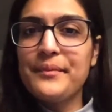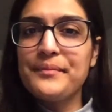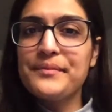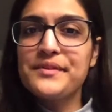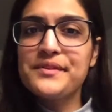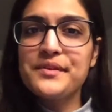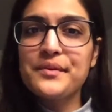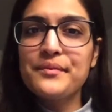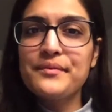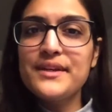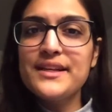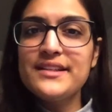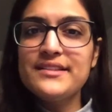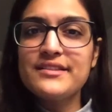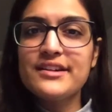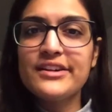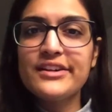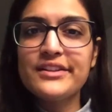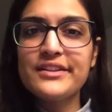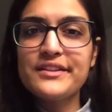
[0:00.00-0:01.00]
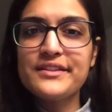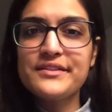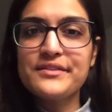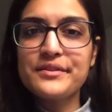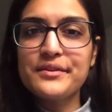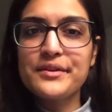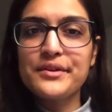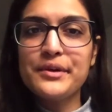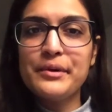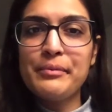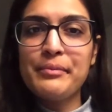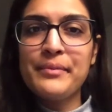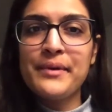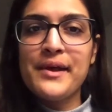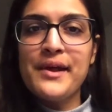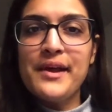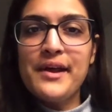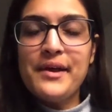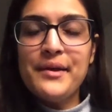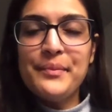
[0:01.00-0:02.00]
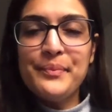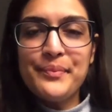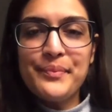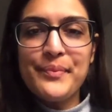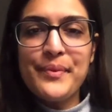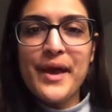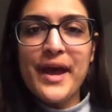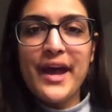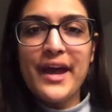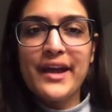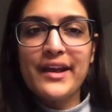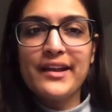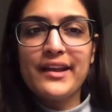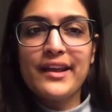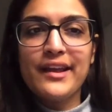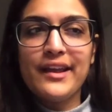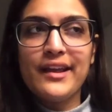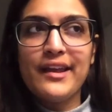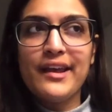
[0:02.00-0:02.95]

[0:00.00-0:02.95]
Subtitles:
So we started this group back